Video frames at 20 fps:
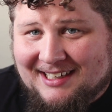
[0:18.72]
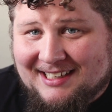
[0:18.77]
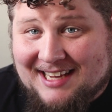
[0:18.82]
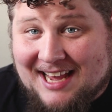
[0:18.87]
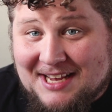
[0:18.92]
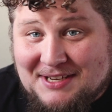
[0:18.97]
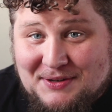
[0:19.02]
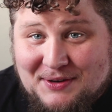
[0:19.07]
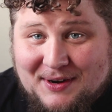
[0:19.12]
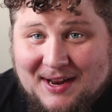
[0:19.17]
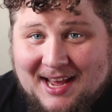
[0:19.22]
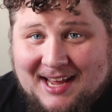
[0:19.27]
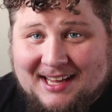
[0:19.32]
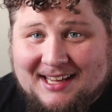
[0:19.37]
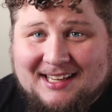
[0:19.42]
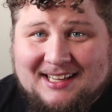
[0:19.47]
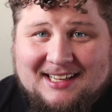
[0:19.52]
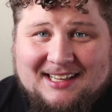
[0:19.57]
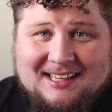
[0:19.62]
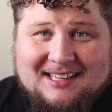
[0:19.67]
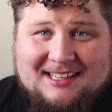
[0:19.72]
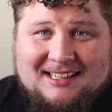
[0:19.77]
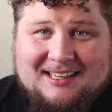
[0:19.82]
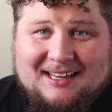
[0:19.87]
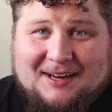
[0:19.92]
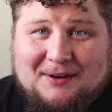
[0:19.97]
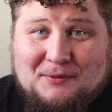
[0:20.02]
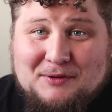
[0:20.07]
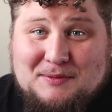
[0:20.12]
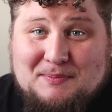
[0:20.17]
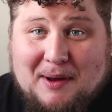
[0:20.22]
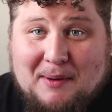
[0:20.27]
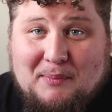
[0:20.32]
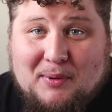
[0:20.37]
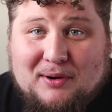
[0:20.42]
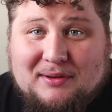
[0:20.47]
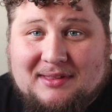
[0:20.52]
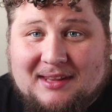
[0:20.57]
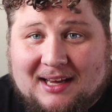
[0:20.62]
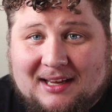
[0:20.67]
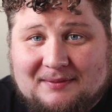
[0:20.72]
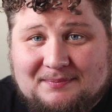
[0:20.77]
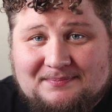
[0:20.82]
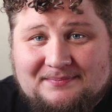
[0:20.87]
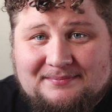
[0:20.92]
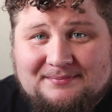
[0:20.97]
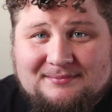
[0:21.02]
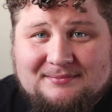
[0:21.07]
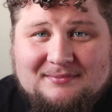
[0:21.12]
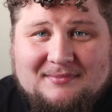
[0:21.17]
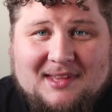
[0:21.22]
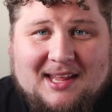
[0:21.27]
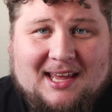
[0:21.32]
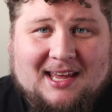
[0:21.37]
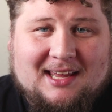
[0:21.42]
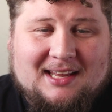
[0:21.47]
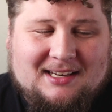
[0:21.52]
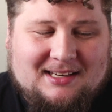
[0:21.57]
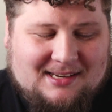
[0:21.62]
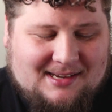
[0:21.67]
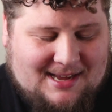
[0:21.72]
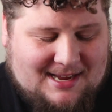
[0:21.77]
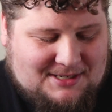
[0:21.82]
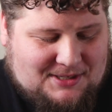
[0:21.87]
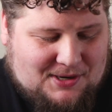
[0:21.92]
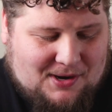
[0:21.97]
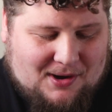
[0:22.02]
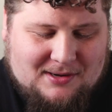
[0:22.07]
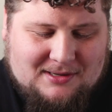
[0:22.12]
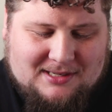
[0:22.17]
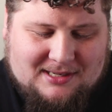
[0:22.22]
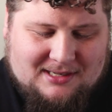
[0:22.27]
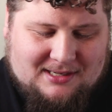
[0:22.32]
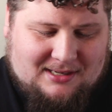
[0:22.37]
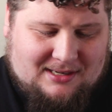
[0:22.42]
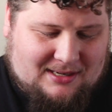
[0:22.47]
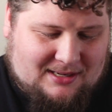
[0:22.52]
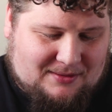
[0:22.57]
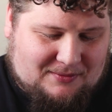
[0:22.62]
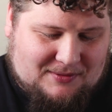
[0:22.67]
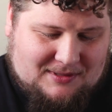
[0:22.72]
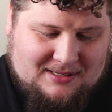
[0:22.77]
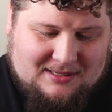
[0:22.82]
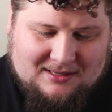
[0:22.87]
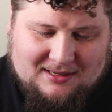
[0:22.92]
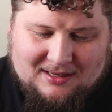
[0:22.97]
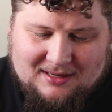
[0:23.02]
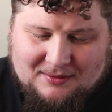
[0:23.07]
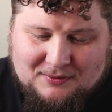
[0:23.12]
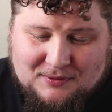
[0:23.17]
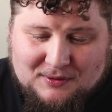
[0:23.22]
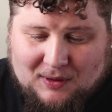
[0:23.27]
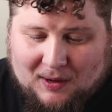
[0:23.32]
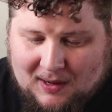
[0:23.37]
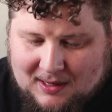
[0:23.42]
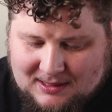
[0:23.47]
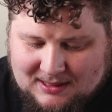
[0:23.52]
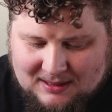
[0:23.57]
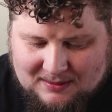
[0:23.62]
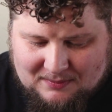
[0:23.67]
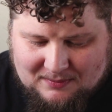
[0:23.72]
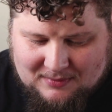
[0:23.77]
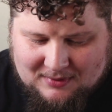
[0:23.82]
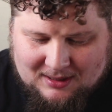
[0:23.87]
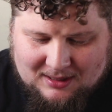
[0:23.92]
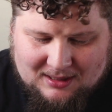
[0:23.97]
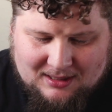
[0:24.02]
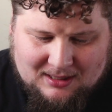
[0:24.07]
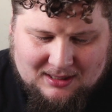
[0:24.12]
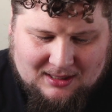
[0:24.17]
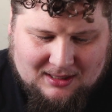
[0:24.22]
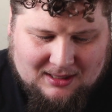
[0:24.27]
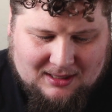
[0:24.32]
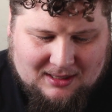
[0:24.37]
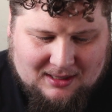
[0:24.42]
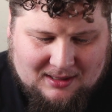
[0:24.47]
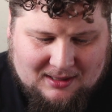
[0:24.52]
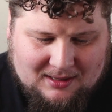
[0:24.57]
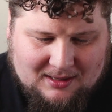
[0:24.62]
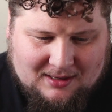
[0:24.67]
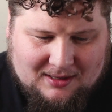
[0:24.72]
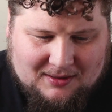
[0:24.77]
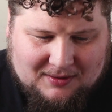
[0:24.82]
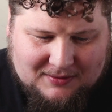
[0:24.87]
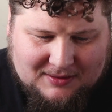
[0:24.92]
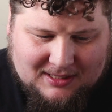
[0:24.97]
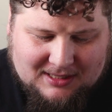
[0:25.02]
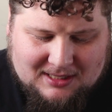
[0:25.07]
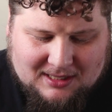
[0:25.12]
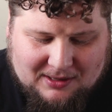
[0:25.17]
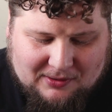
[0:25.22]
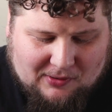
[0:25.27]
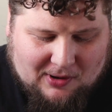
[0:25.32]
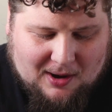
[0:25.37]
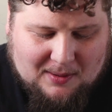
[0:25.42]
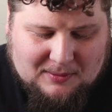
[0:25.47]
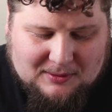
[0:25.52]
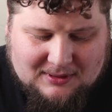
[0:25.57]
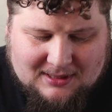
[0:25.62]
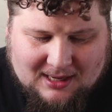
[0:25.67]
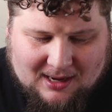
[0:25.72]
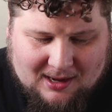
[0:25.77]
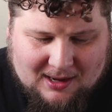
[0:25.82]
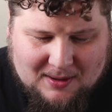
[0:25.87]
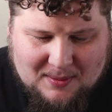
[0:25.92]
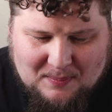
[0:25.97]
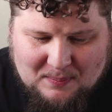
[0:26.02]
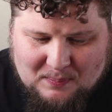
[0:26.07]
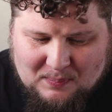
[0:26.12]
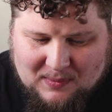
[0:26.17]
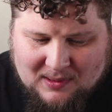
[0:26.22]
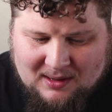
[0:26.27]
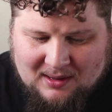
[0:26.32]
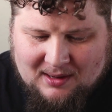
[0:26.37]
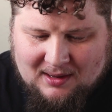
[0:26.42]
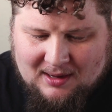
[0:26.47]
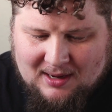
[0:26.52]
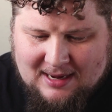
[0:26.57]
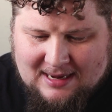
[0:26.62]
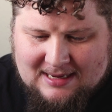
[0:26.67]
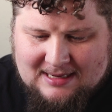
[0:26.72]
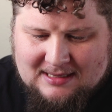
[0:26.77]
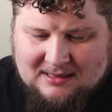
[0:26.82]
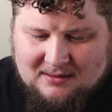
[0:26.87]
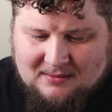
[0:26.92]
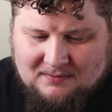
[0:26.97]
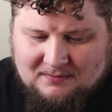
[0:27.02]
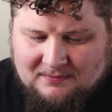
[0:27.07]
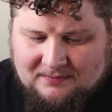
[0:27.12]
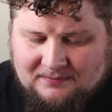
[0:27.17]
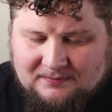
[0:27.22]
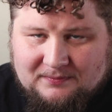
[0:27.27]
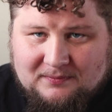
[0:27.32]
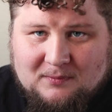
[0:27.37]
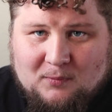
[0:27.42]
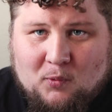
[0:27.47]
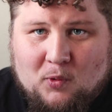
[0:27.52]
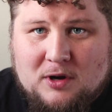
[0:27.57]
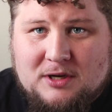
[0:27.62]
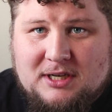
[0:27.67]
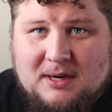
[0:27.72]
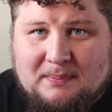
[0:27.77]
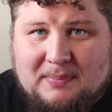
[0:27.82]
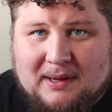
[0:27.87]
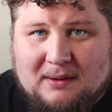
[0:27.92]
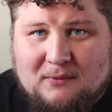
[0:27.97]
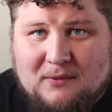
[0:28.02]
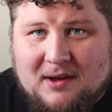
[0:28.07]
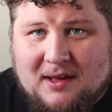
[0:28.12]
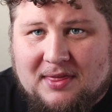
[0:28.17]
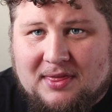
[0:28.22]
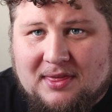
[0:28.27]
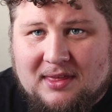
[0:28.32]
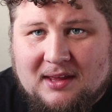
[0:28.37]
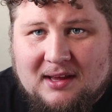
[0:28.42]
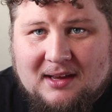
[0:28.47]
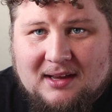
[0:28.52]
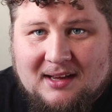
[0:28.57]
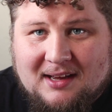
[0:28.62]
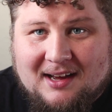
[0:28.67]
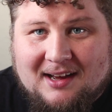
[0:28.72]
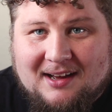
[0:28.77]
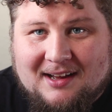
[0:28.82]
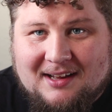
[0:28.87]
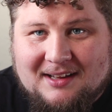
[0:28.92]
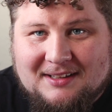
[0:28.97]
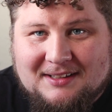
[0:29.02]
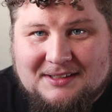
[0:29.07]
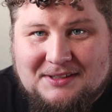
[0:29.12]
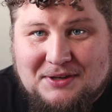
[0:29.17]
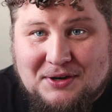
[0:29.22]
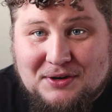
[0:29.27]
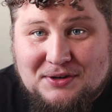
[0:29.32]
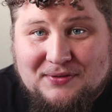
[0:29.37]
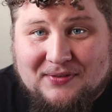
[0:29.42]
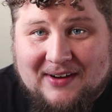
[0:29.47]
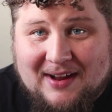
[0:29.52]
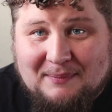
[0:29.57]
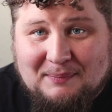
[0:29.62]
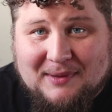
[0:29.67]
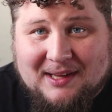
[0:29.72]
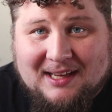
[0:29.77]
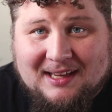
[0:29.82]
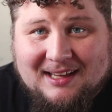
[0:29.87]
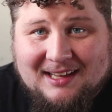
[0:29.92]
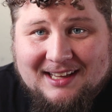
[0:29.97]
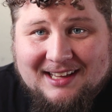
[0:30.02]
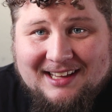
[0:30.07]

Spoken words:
Yesterday was my birthday. And at church, it was awesome. Just an incredible time worshiping with the church family.